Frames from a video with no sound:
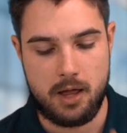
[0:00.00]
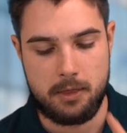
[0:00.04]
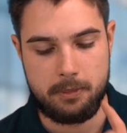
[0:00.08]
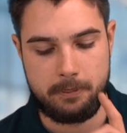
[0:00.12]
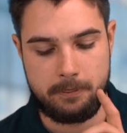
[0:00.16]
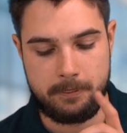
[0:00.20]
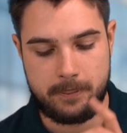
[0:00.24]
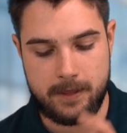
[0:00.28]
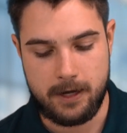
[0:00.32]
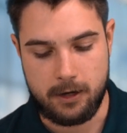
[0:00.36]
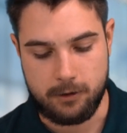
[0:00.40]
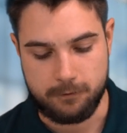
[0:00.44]

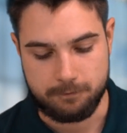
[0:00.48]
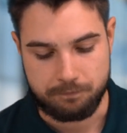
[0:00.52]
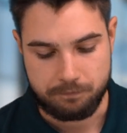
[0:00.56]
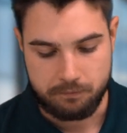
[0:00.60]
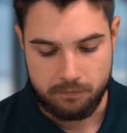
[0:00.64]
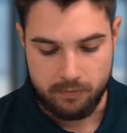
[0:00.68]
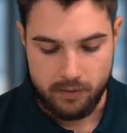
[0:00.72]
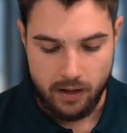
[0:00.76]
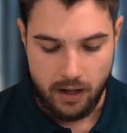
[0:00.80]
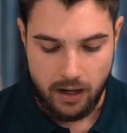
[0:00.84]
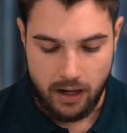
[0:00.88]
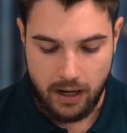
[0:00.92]
Now,
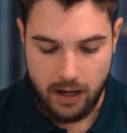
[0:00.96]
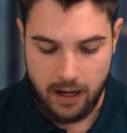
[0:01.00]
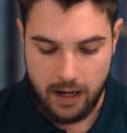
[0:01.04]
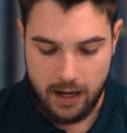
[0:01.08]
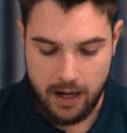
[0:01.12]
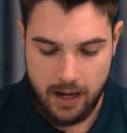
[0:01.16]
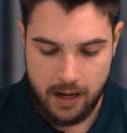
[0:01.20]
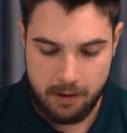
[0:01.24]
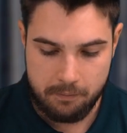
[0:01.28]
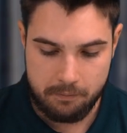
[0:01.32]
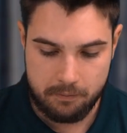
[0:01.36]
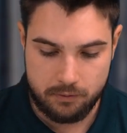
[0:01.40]

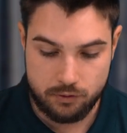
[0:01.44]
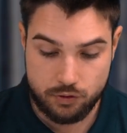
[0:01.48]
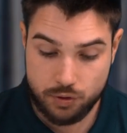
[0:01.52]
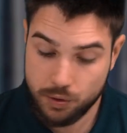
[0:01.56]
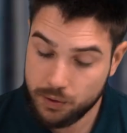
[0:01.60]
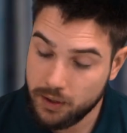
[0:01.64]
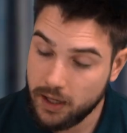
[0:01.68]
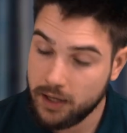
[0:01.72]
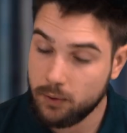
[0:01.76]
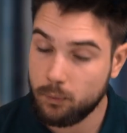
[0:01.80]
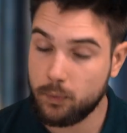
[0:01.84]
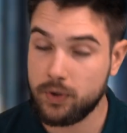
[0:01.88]

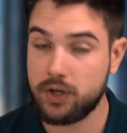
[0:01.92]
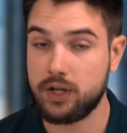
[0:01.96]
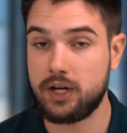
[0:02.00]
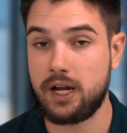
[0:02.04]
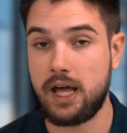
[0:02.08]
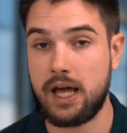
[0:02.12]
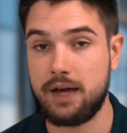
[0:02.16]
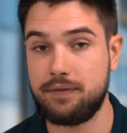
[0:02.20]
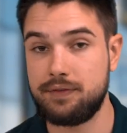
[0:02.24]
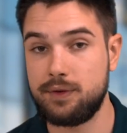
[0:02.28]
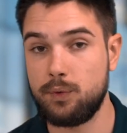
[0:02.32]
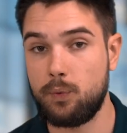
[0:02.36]
tonight we're gonna
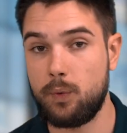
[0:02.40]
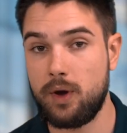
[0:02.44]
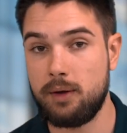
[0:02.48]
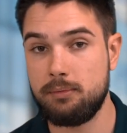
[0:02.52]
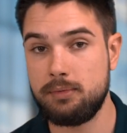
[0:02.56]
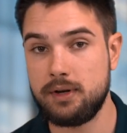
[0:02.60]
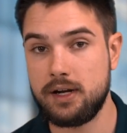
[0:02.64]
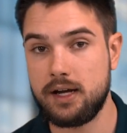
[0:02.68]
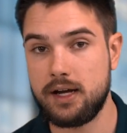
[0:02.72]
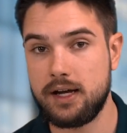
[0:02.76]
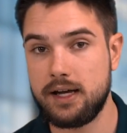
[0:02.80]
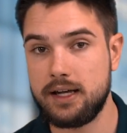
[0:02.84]
have the
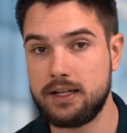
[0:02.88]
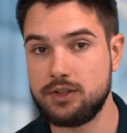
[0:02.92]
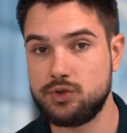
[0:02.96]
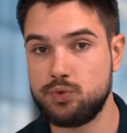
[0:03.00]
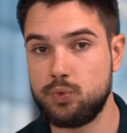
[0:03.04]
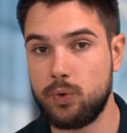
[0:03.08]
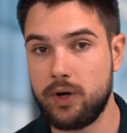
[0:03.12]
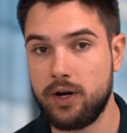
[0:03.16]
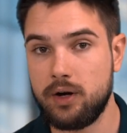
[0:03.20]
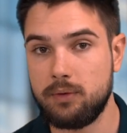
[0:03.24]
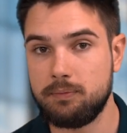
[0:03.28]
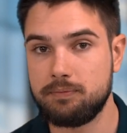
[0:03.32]
webinar as
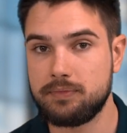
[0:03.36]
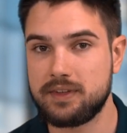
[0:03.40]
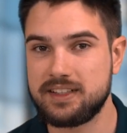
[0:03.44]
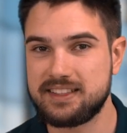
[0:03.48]
well,